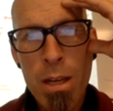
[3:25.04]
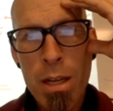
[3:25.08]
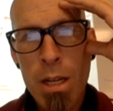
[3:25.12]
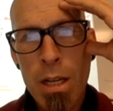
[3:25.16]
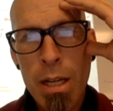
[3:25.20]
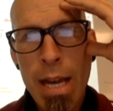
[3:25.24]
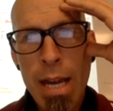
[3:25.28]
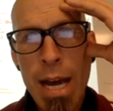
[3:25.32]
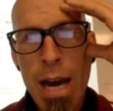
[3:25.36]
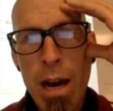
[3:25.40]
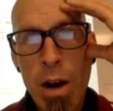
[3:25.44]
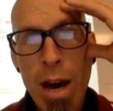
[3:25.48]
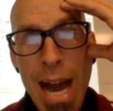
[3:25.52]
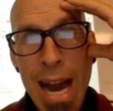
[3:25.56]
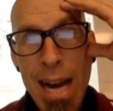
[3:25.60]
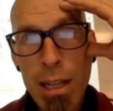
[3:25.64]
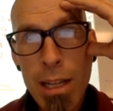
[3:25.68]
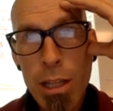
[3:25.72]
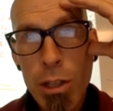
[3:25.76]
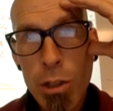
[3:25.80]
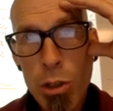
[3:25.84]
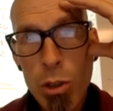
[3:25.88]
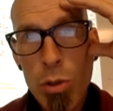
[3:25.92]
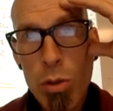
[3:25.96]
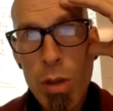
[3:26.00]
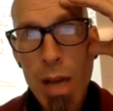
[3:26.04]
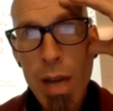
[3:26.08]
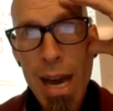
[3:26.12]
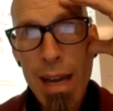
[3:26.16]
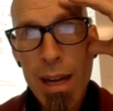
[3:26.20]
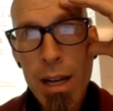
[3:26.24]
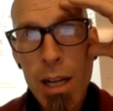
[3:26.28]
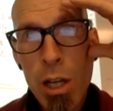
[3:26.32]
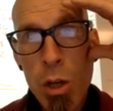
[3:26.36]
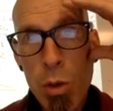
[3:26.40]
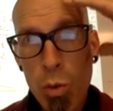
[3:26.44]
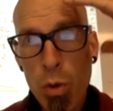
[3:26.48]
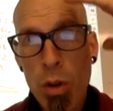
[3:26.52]
Now, how do you do
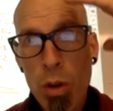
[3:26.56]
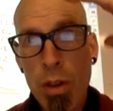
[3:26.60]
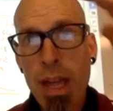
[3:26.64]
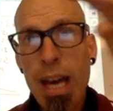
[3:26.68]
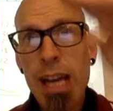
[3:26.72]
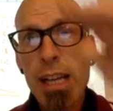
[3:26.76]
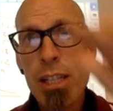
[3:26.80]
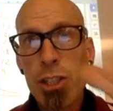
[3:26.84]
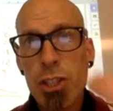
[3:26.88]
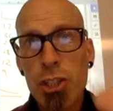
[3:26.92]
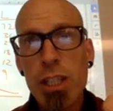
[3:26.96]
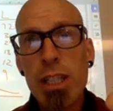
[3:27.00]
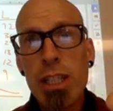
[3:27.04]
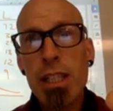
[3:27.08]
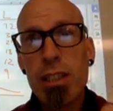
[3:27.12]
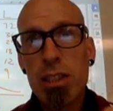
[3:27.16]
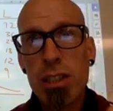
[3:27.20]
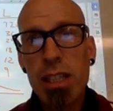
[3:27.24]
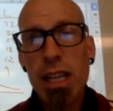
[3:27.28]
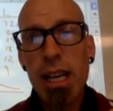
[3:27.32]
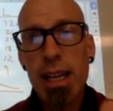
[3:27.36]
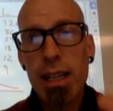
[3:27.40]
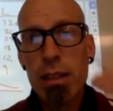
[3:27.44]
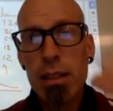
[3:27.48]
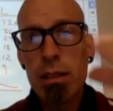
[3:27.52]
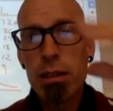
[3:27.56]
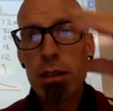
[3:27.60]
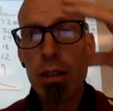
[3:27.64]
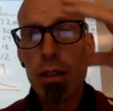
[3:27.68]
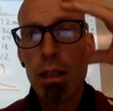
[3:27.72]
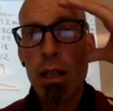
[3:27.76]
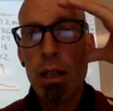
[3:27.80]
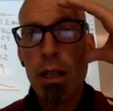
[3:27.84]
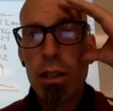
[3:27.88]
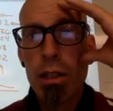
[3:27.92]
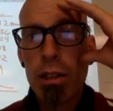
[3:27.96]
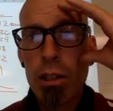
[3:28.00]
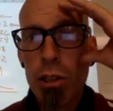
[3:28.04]
that? Well, that sheet says
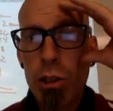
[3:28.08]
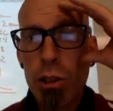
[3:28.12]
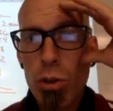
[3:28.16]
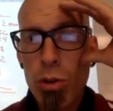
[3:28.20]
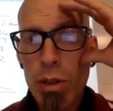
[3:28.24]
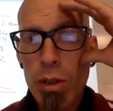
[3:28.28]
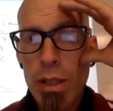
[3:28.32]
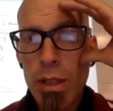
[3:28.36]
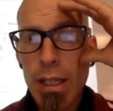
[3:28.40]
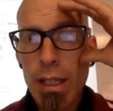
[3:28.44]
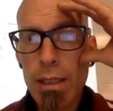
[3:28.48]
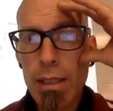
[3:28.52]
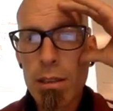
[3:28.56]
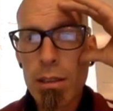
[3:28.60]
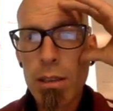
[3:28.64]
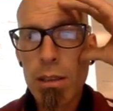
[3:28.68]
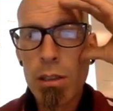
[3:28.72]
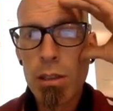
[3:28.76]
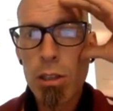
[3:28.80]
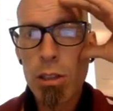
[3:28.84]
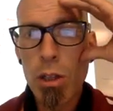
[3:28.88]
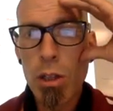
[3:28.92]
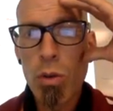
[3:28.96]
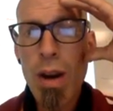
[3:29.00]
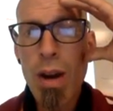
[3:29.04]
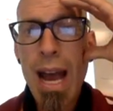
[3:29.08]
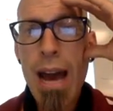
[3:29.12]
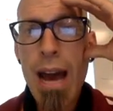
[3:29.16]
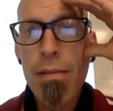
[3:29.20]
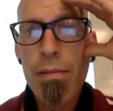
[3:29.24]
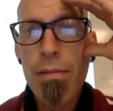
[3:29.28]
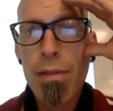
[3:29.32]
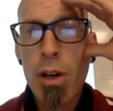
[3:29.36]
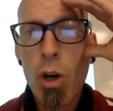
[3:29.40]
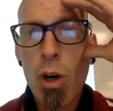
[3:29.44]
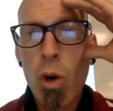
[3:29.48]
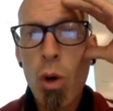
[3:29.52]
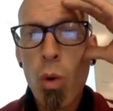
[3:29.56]
to do this, to
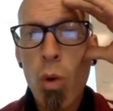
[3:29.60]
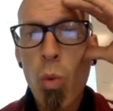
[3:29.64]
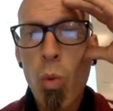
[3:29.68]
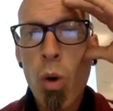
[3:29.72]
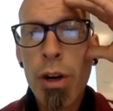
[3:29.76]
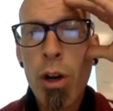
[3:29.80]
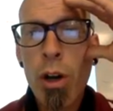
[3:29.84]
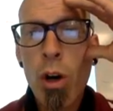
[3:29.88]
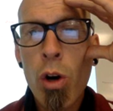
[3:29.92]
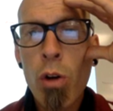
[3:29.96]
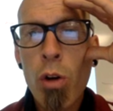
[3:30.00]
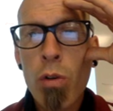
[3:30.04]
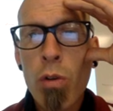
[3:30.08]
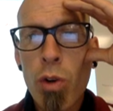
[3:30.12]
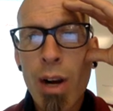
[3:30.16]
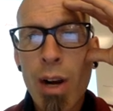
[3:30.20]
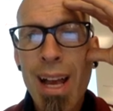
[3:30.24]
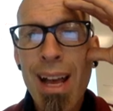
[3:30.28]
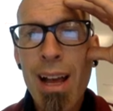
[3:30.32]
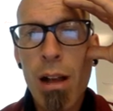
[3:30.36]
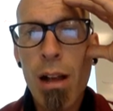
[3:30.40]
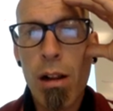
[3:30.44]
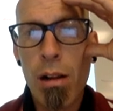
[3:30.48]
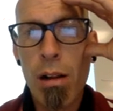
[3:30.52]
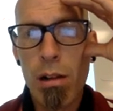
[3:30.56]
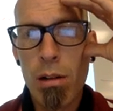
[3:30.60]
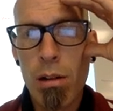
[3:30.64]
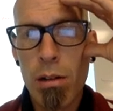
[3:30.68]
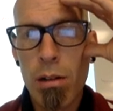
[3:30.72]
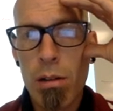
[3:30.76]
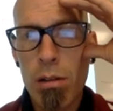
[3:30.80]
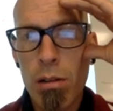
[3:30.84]
graph 1 over L.